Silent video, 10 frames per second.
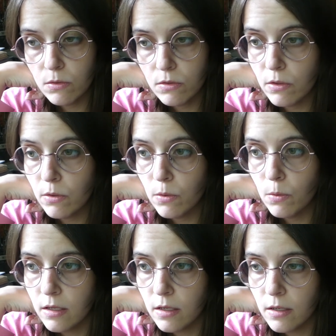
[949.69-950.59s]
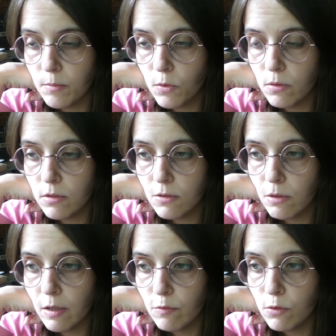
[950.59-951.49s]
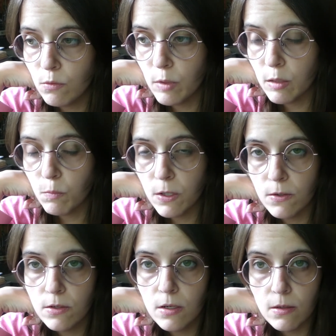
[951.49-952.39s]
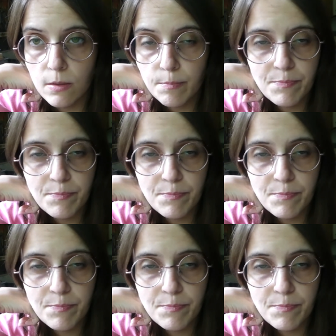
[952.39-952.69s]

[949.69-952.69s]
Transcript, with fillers: so I'm going to have to make better time